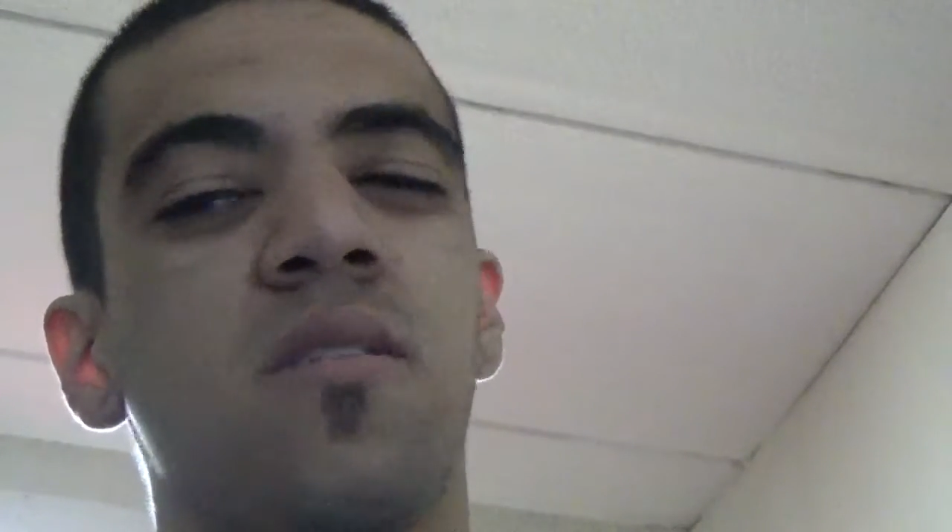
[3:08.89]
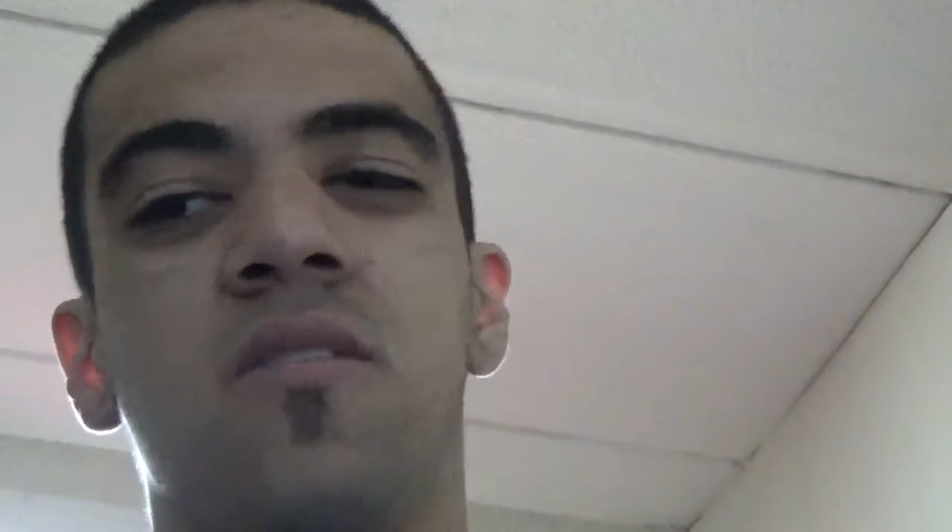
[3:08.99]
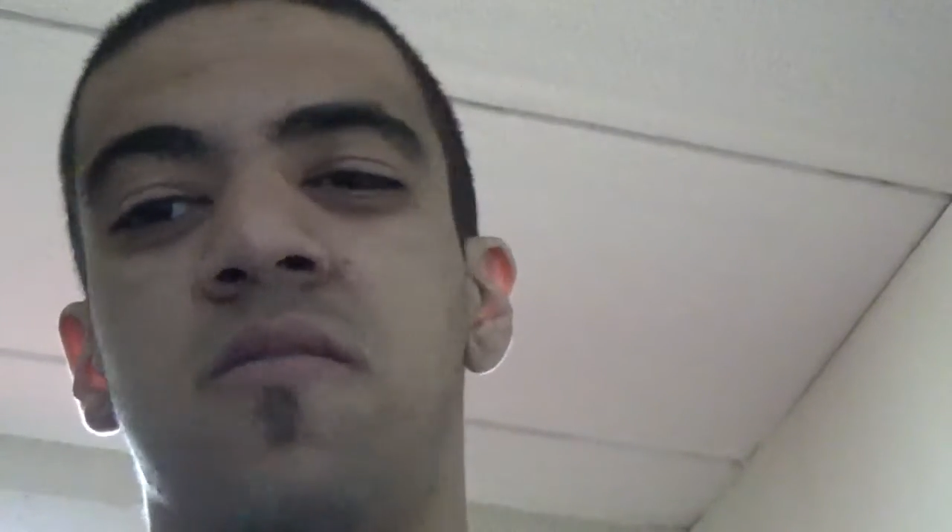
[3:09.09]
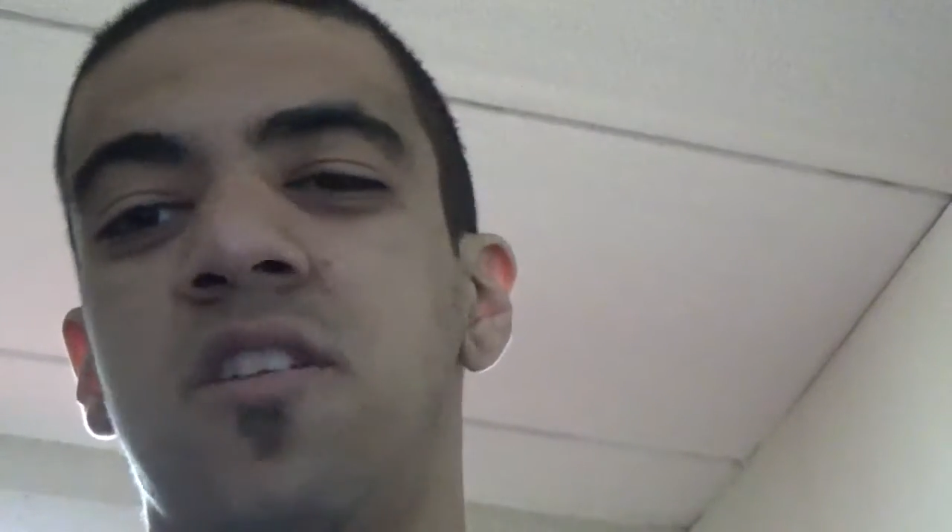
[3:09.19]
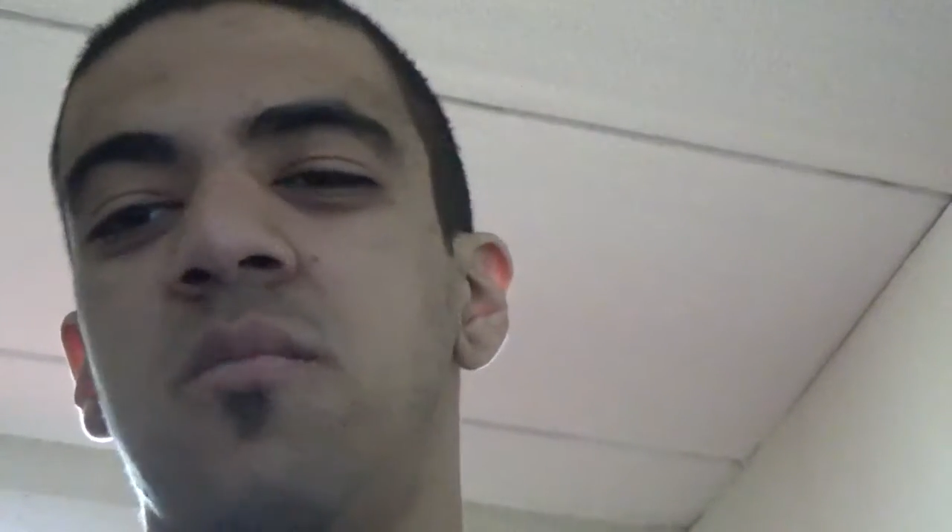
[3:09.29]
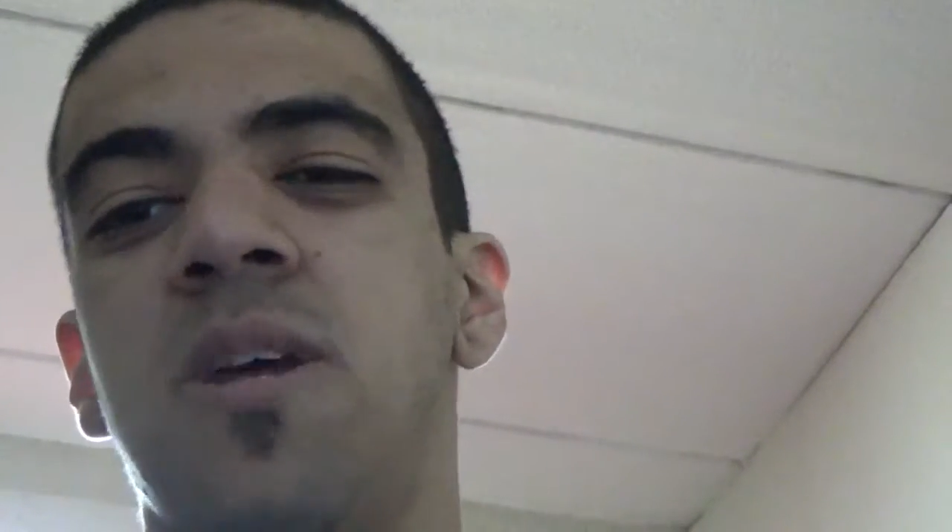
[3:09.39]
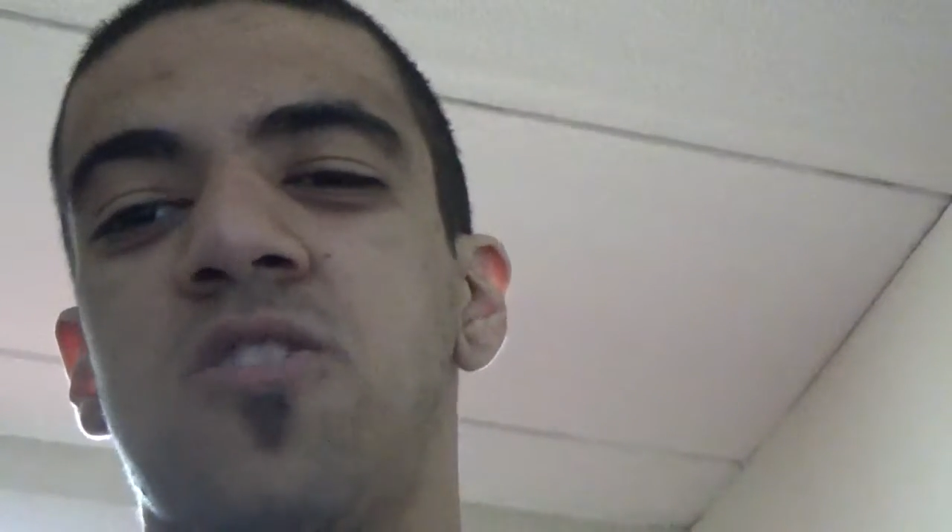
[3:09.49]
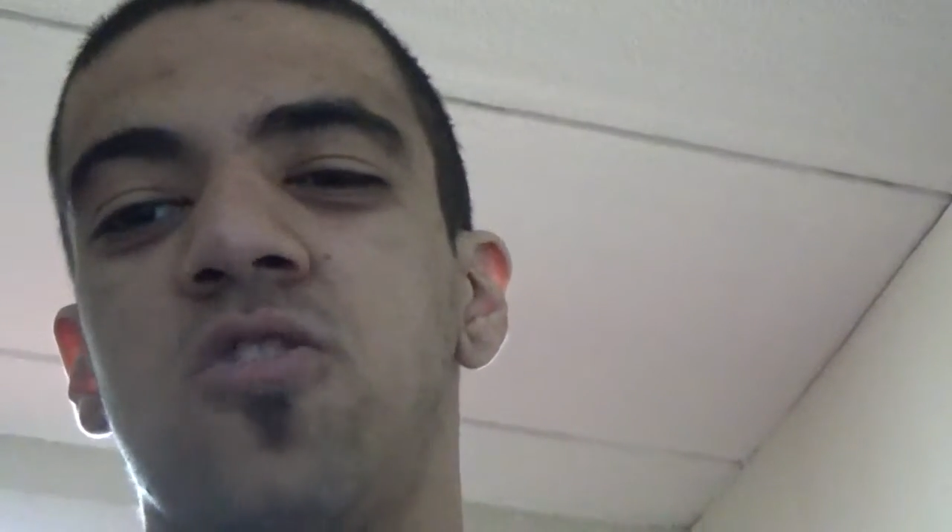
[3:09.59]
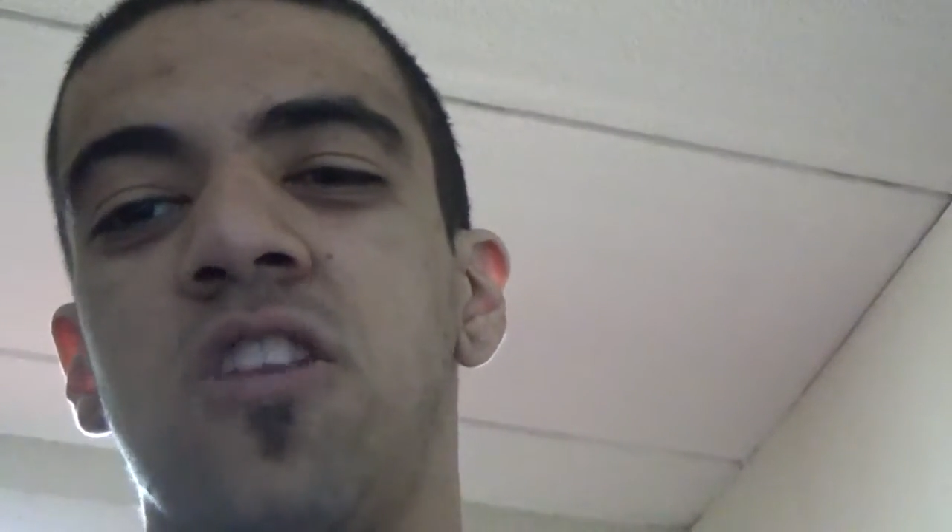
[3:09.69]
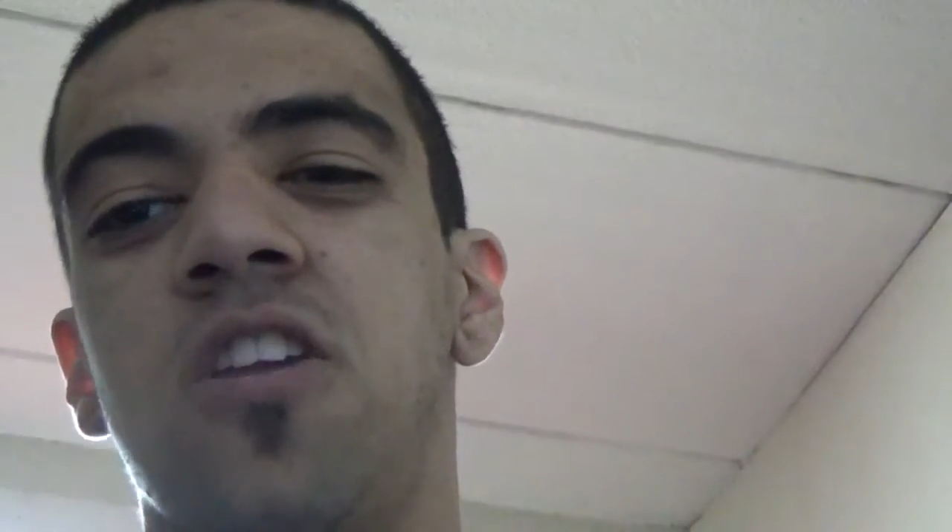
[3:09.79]
the
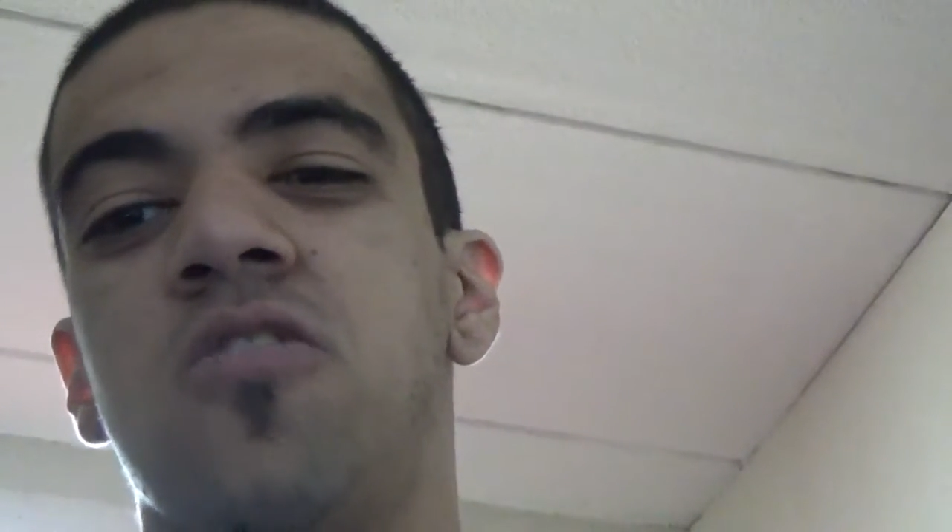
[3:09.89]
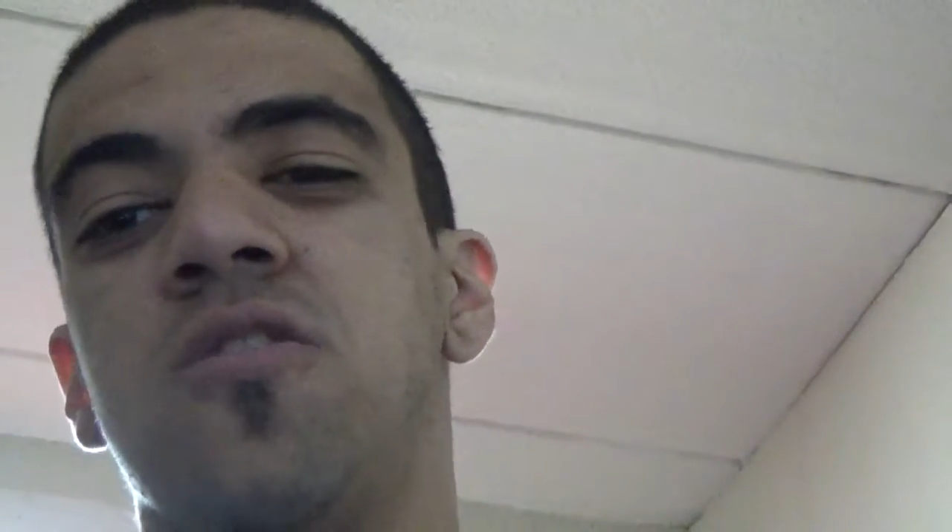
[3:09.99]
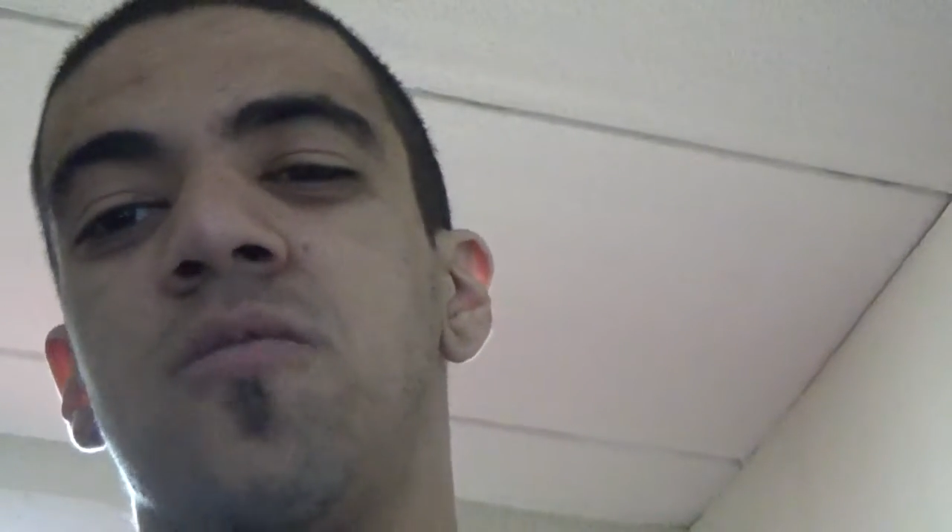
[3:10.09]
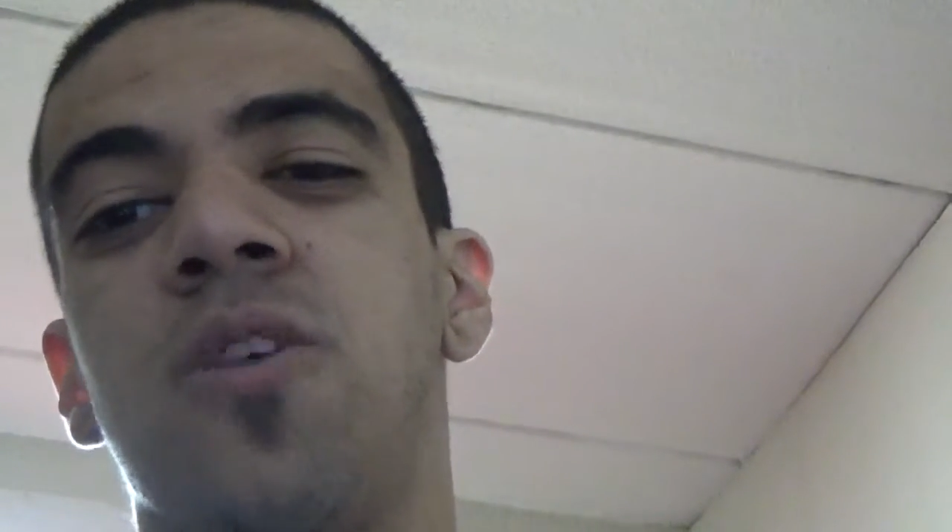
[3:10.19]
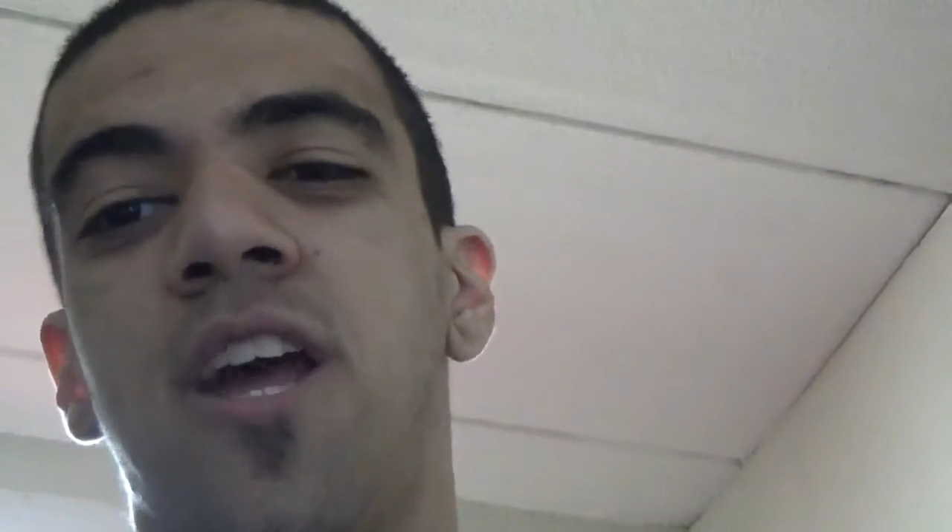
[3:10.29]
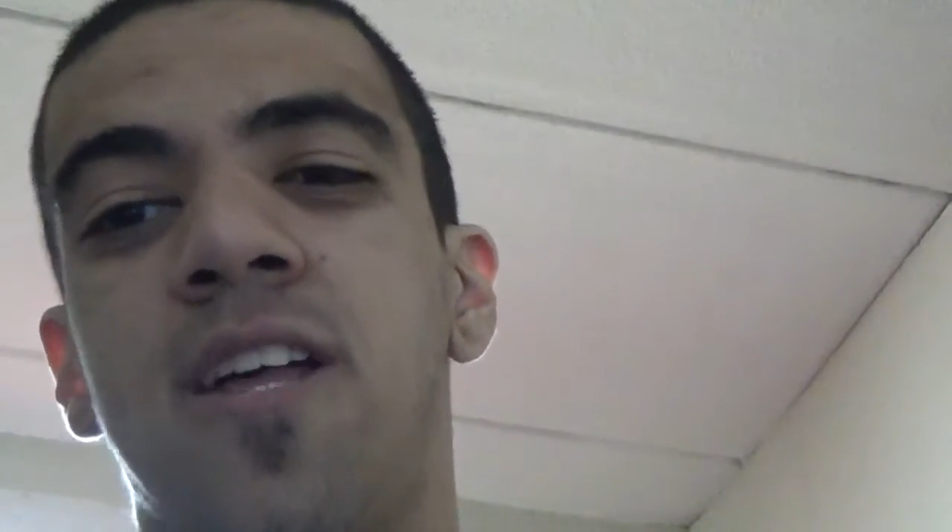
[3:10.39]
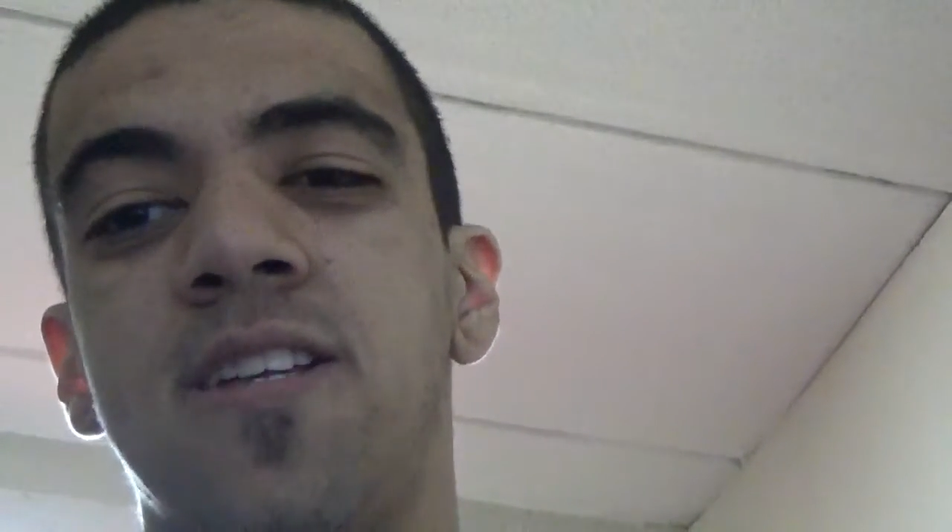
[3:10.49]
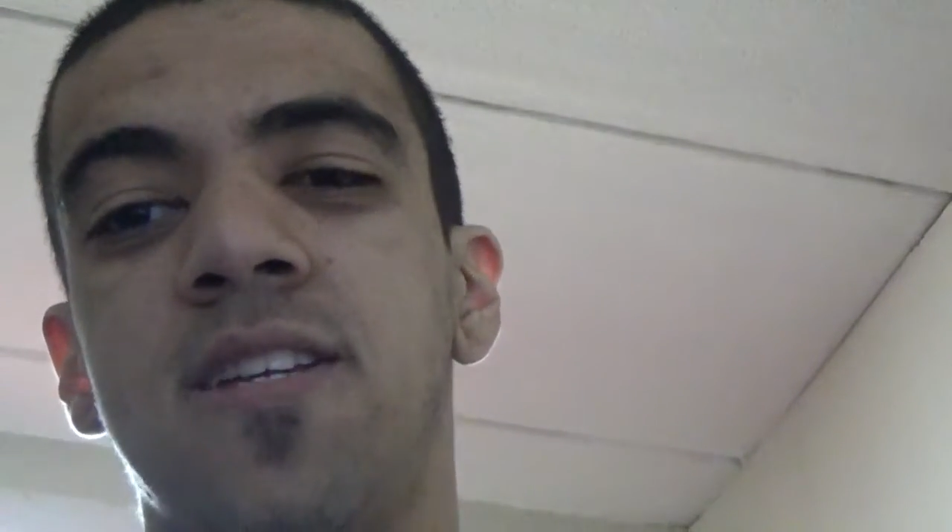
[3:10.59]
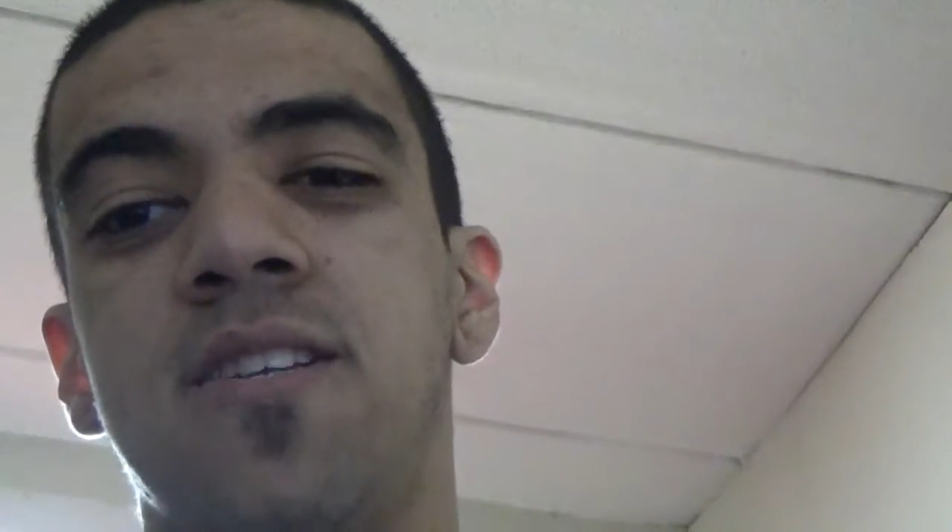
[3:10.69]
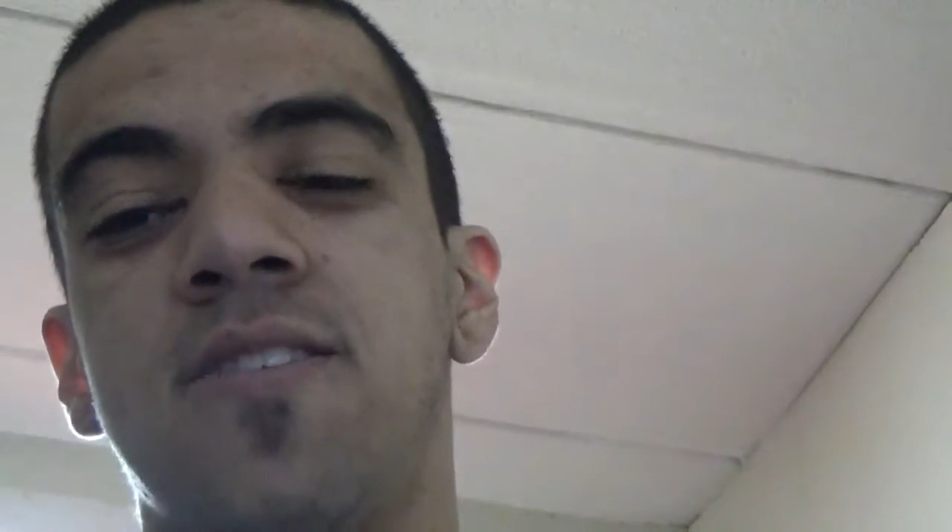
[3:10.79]
fundamental nature of
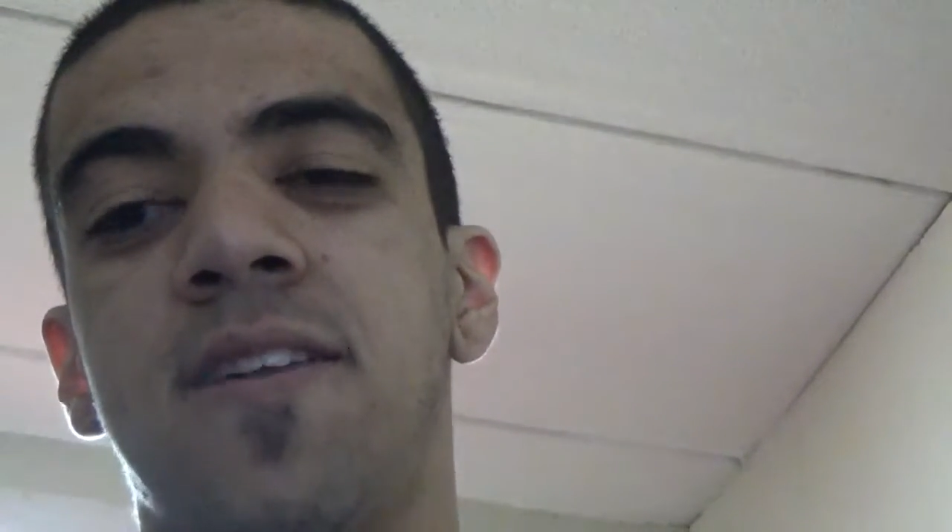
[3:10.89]
reality is